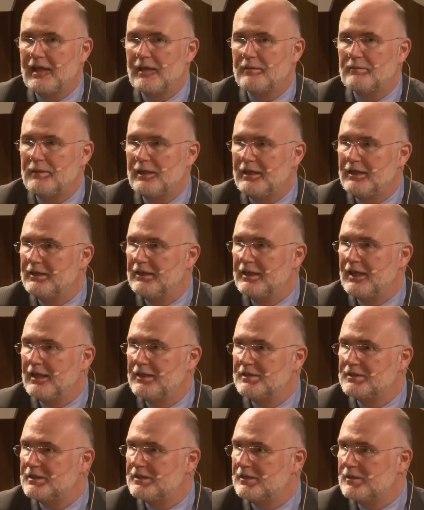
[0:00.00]
campaigned
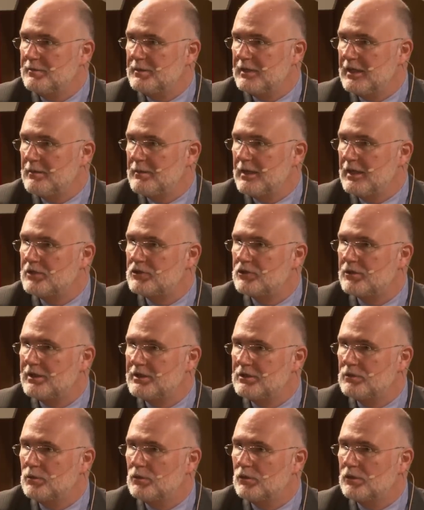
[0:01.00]
against it, and the BMA
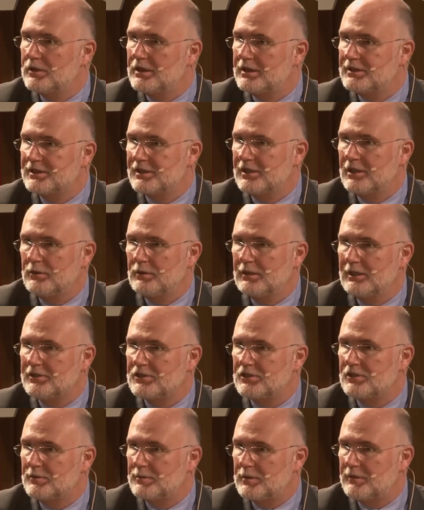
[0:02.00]
tried to organise a
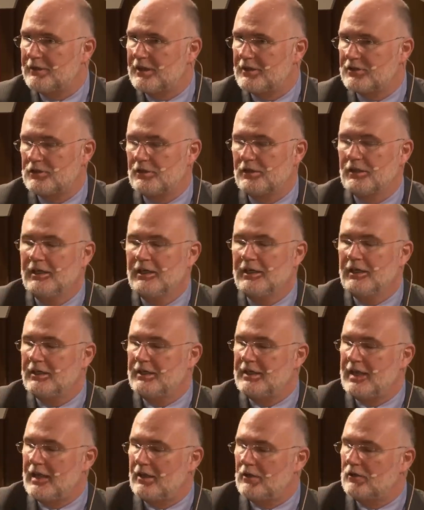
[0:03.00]
coalition of professional
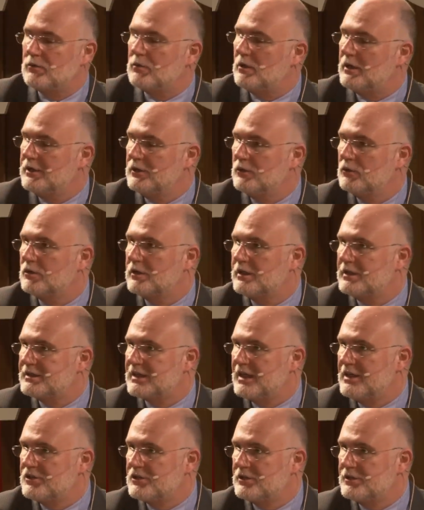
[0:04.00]
and health-wide
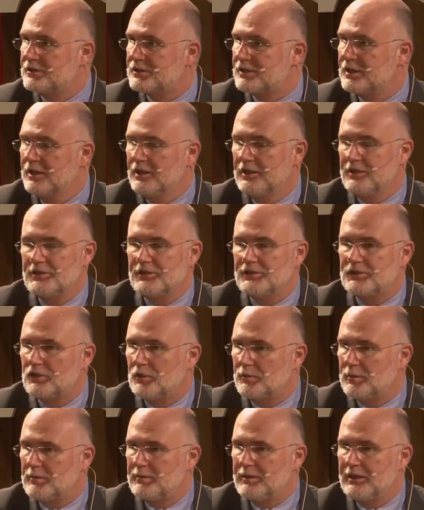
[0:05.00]
organisations to
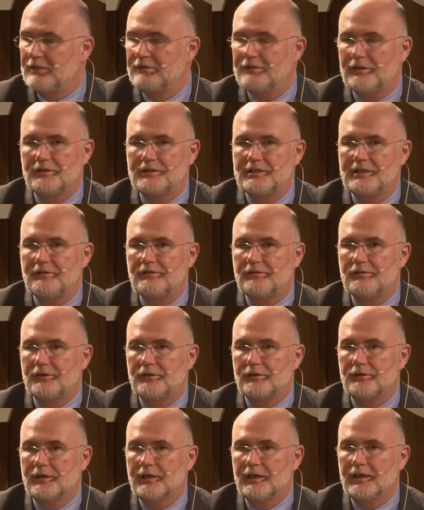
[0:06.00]
stop it being voted
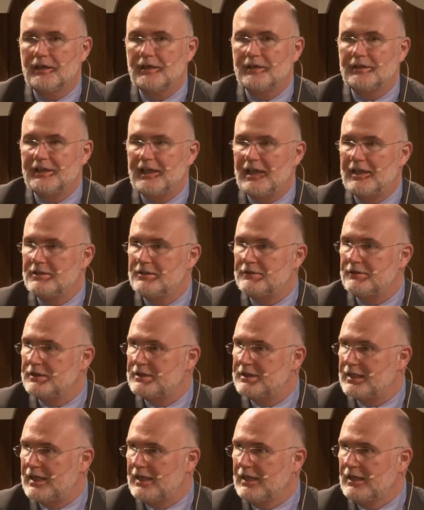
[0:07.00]
through. At the end of
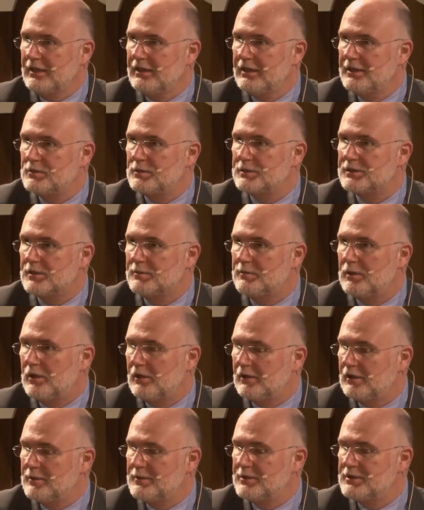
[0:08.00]
the day, it was the
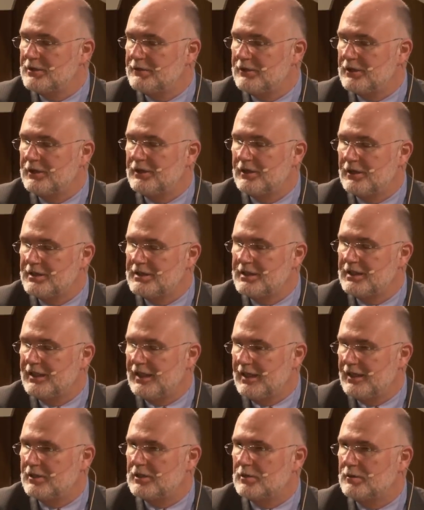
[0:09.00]
Parliament of the United
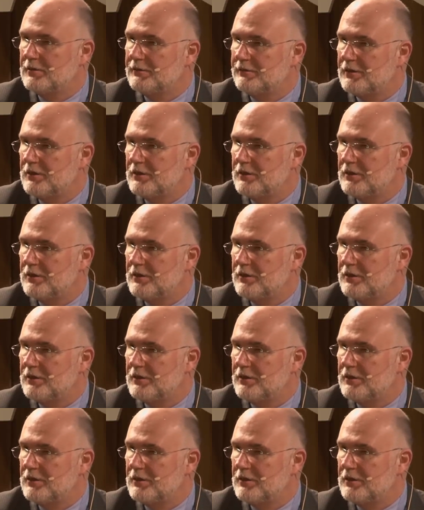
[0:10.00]
Kingdom that